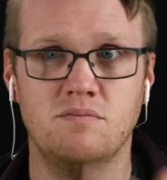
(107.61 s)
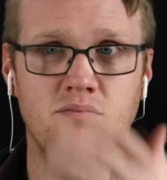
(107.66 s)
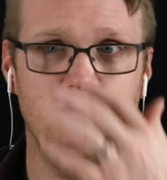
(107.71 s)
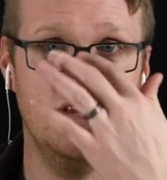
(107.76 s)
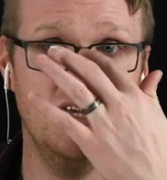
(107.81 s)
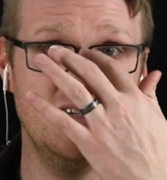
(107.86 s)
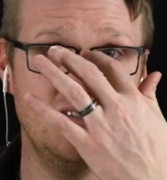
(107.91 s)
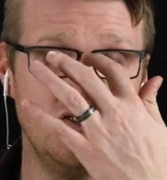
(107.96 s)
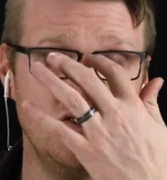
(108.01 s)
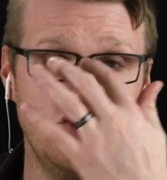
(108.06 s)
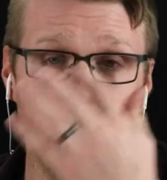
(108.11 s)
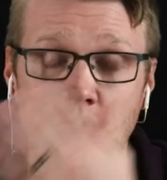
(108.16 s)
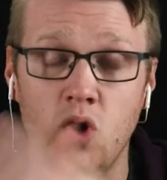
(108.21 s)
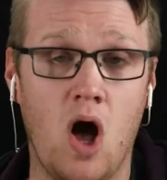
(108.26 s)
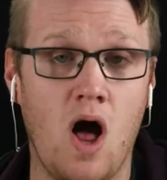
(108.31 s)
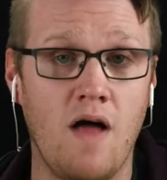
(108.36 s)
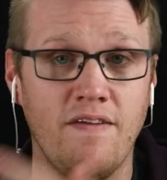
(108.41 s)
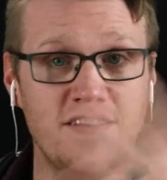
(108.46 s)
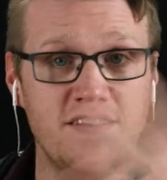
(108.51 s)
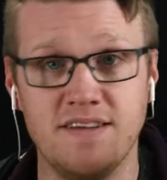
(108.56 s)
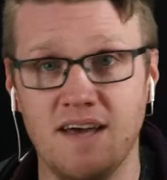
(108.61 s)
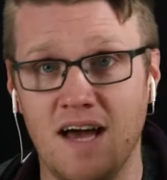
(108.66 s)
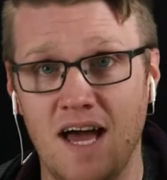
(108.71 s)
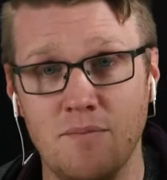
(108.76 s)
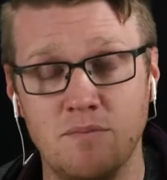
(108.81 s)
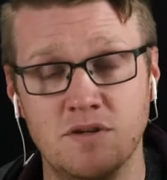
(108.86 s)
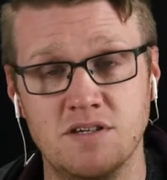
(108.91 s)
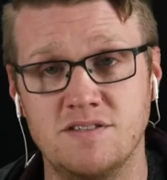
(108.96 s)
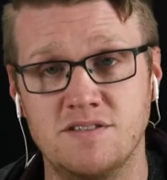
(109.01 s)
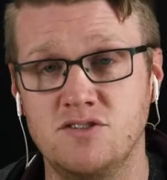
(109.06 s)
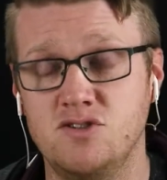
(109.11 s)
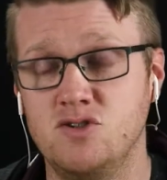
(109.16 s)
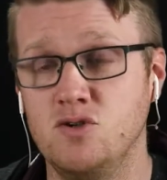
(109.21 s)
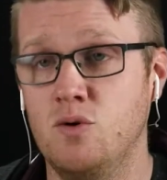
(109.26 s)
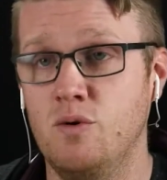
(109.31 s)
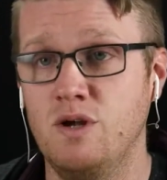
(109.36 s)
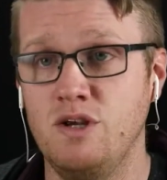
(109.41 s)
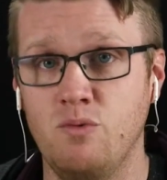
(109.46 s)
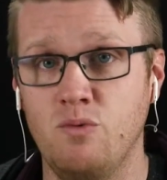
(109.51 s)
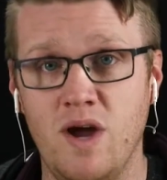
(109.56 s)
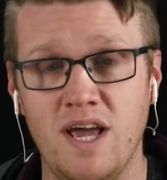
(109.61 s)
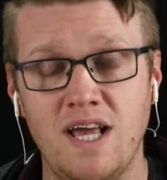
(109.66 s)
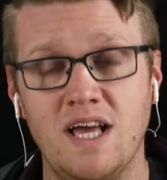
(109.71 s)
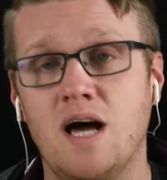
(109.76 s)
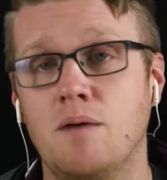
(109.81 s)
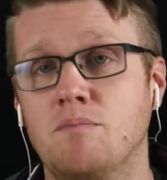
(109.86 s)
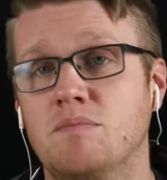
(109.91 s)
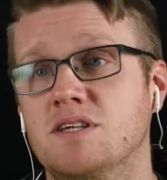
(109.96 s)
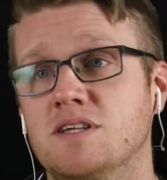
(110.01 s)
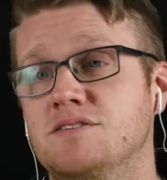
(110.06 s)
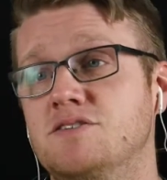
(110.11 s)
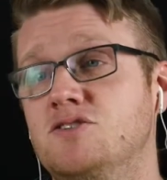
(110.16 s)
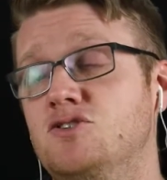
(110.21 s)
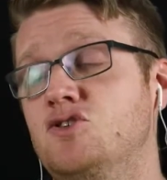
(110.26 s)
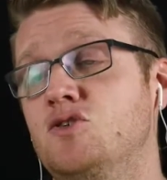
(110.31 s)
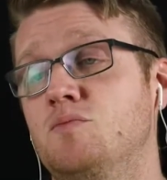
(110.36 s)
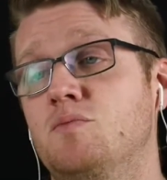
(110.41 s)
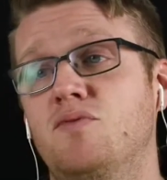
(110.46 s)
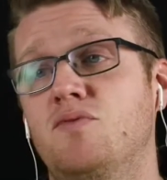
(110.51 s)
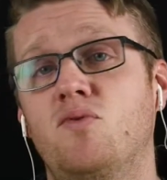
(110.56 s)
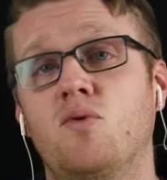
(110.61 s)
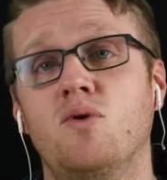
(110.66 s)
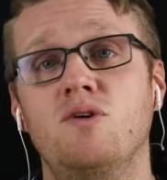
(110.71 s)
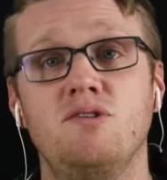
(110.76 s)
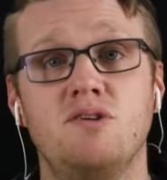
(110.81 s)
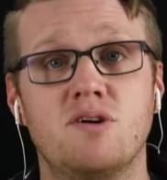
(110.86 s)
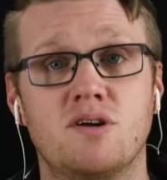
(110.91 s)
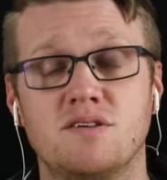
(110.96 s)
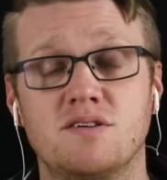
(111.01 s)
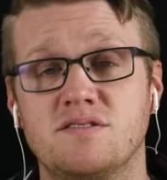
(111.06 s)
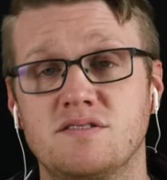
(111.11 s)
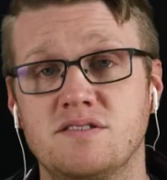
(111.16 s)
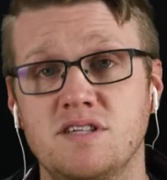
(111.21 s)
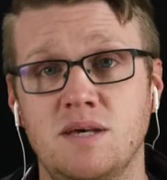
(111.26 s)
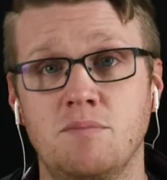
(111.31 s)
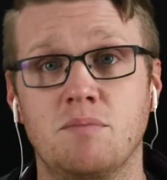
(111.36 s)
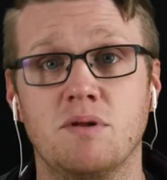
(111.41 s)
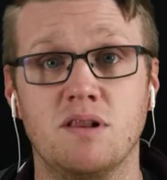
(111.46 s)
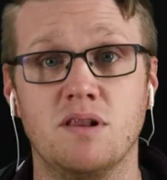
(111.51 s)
Listen to it all the time. Listen to it when you wake up. Listen to it before you go to sleep.